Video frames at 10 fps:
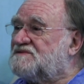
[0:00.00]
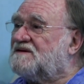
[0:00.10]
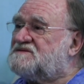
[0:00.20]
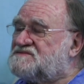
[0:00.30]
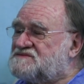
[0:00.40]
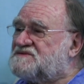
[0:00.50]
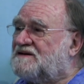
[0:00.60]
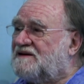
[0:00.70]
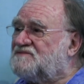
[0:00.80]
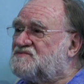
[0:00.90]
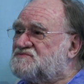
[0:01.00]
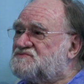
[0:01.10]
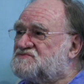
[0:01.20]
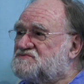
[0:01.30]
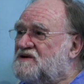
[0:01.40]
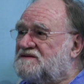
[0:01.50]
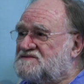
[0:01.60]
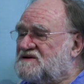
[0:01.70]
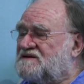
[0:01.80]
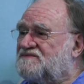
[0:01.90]
least until 102, I
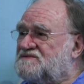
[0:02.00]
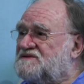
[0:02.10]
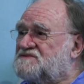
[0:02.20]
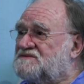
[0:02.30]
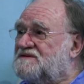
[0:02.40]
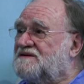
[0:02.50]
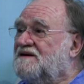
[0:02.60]
discovered yesterday.